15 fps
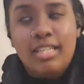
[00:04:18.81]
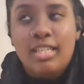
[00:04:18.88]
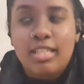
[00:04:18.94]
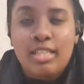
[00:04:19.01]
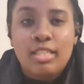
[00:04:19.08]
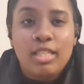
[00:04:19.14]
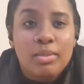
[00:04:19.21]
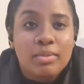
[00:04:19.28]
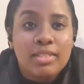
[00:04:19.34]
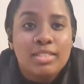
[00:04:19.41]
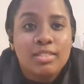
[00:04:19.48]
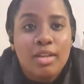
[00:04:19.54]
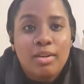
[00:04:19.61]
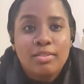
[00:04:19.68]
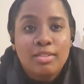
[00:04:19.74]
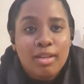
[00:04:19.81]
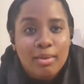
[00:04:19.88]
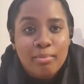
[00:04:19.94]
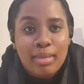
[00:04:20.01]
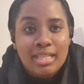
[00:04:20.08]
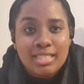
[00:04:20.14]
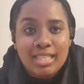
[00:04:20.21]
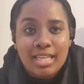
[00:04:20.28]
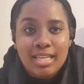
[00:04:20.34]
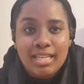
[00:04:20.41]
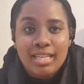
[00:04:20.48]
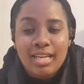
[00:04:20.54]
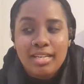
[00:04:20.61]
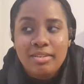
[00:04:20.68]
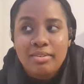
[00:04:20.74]
Like, you know when socks go
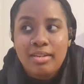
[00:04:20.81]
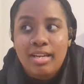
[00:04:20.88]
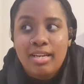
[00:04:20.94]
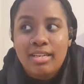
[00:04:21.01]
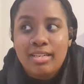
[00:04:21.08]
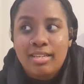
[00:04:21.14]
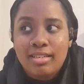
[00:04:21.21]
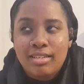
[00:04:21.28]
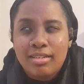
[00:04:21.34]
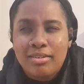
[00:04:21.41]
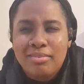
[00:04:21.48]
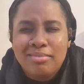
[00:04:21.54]
missing and you're like,